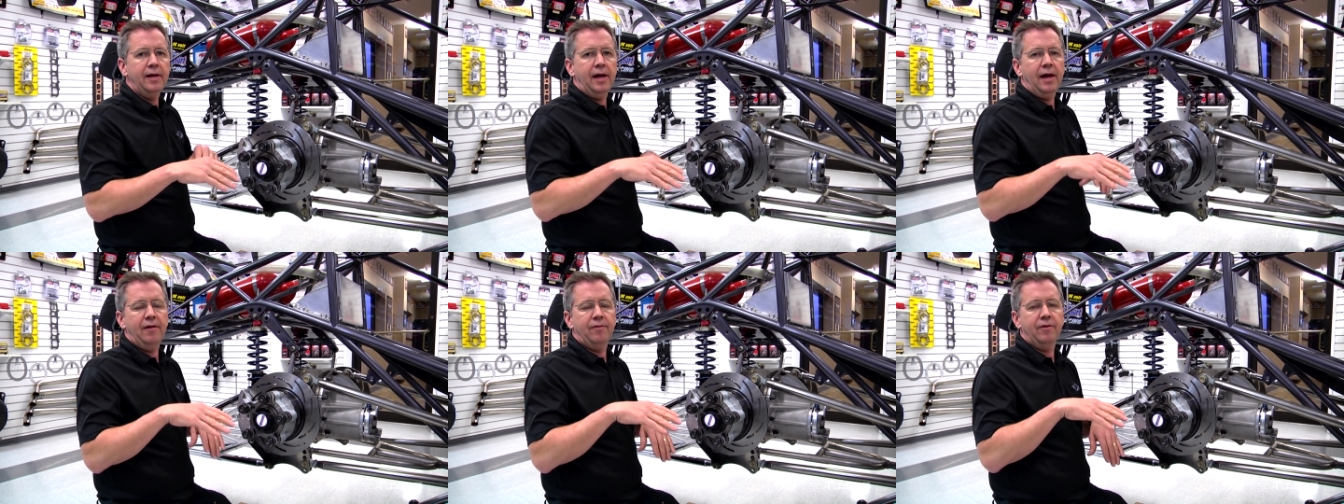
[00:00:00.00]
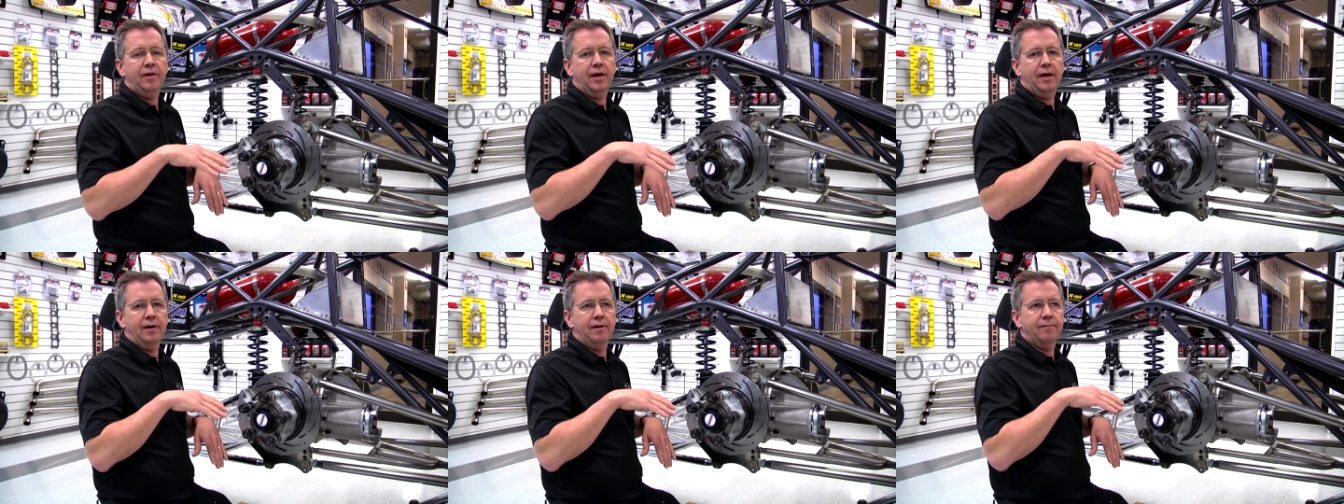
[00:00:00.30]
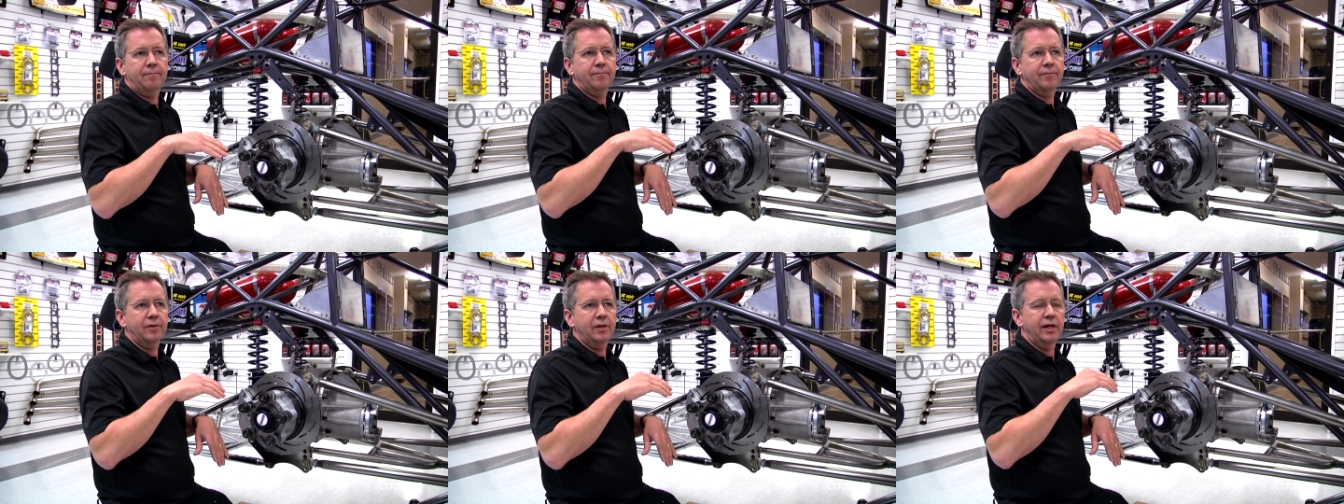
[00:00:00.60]
And
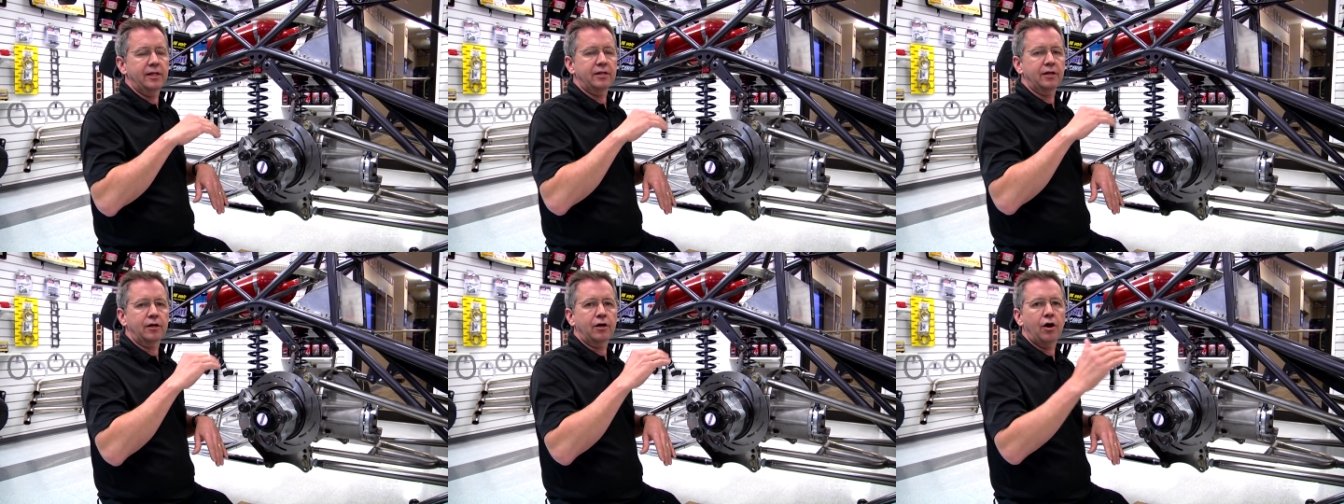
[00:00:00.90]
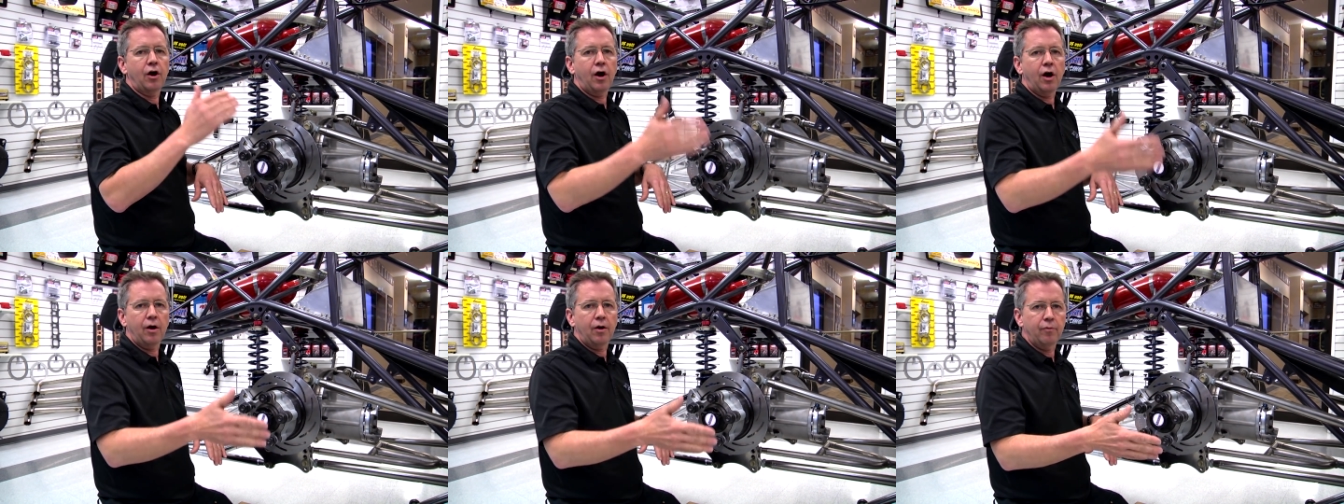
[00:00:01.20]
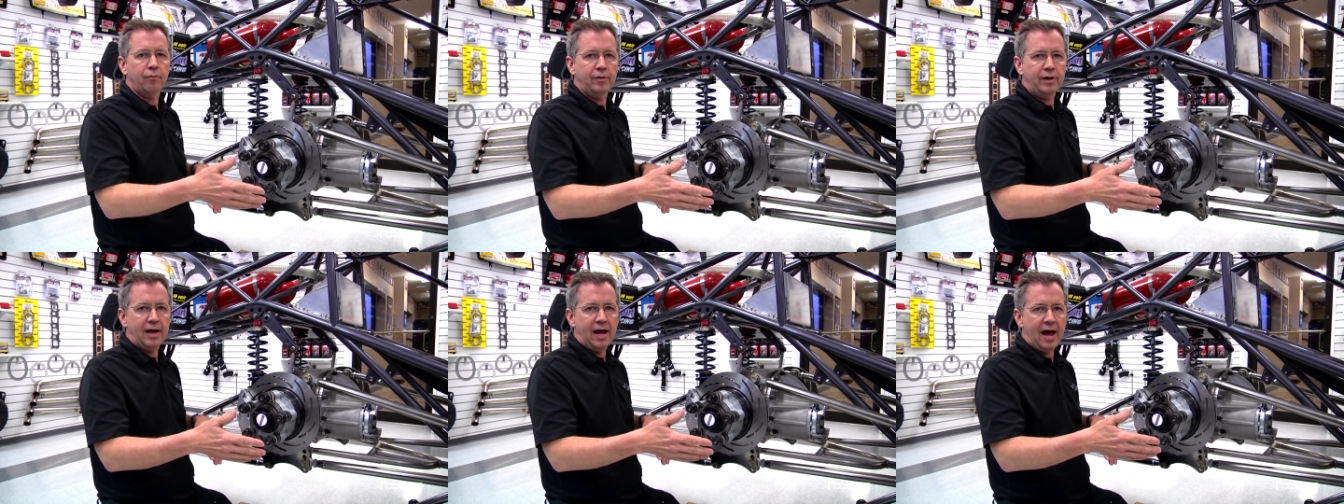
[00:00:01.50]
then let the
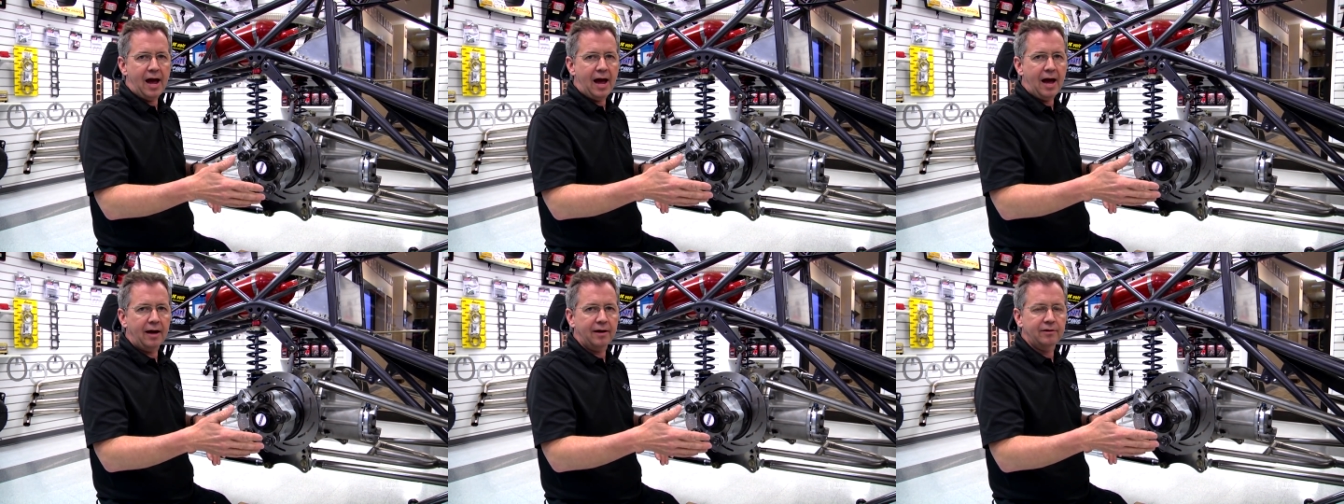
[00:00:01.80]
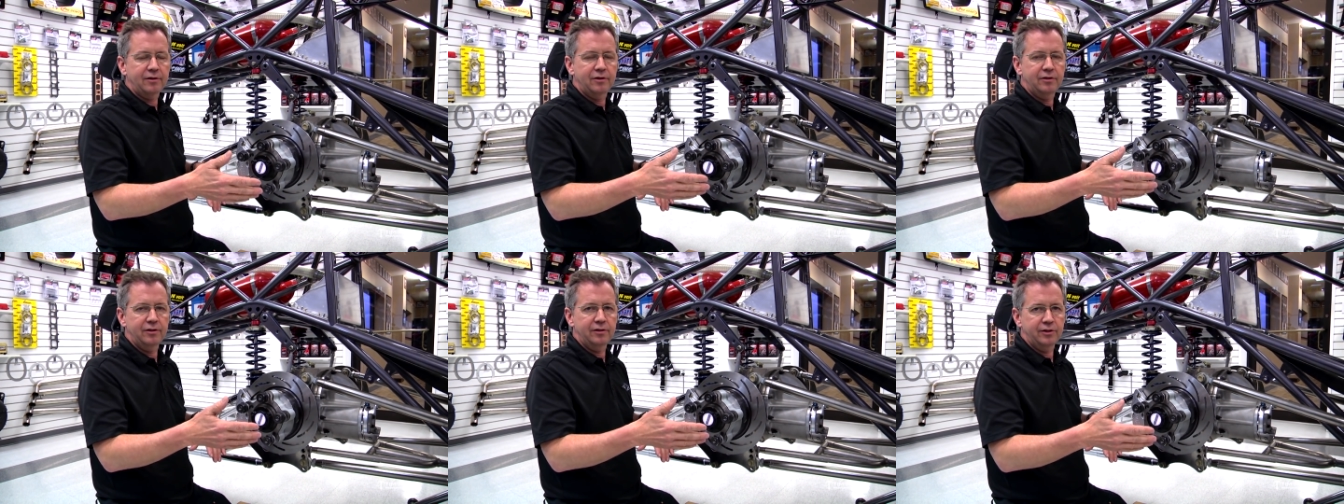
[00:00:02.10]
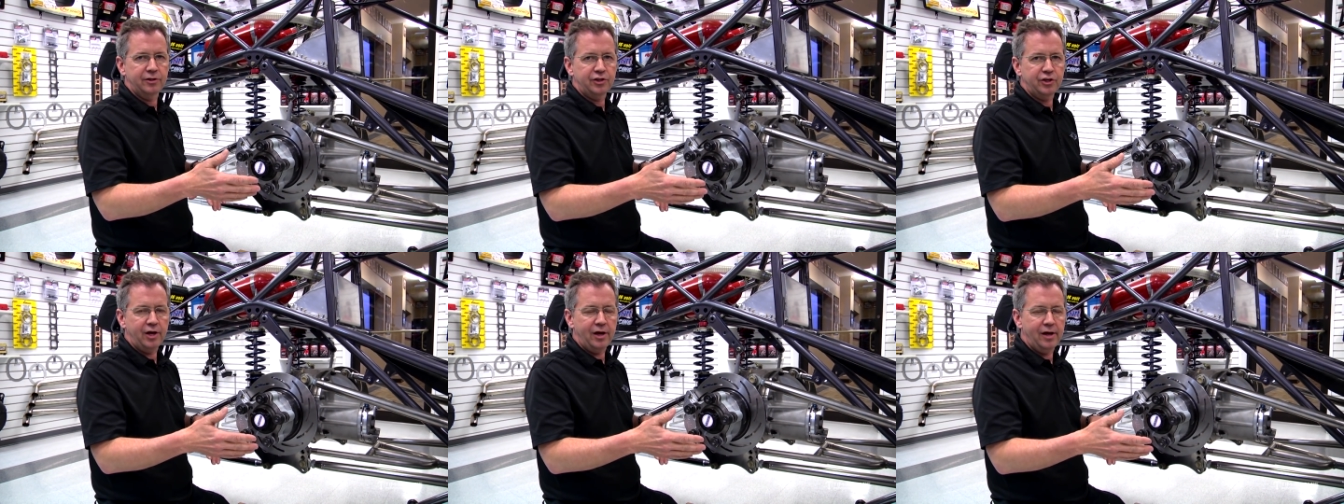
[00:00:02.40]
car react to
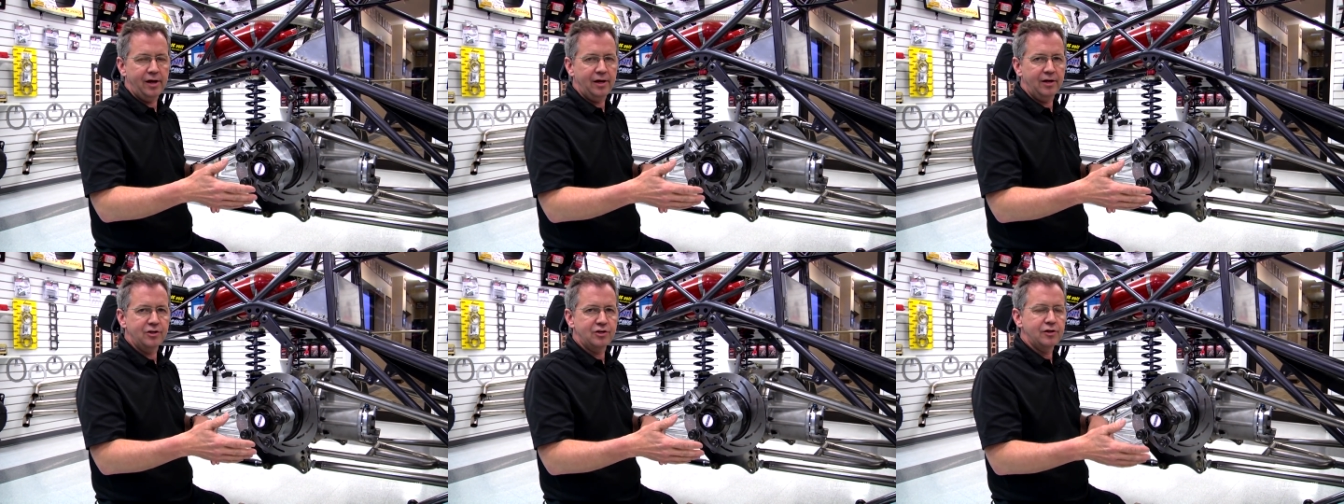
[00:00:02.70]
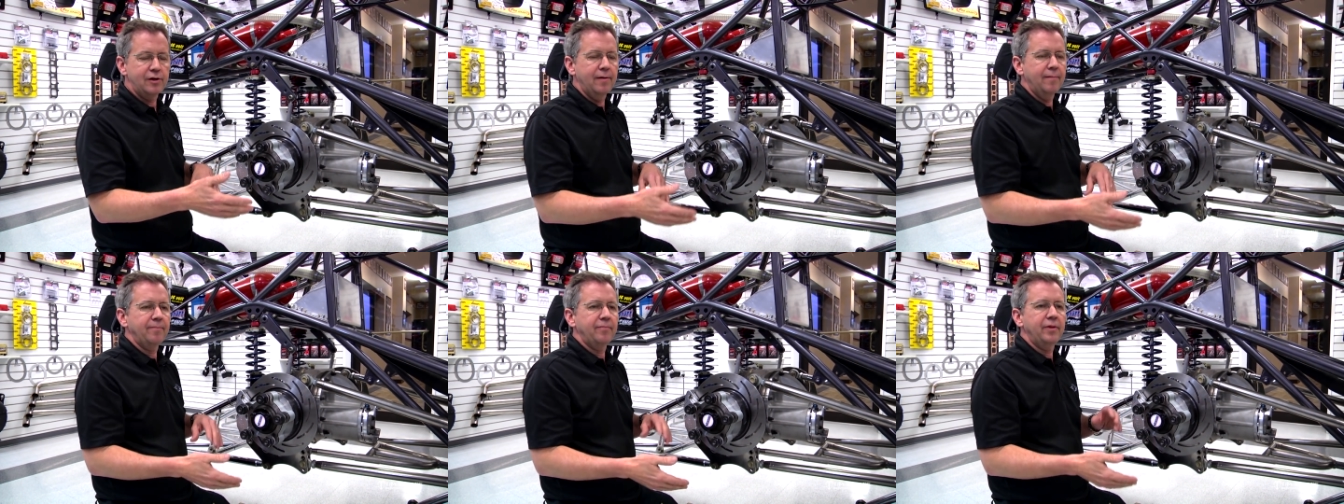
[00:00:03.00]
the change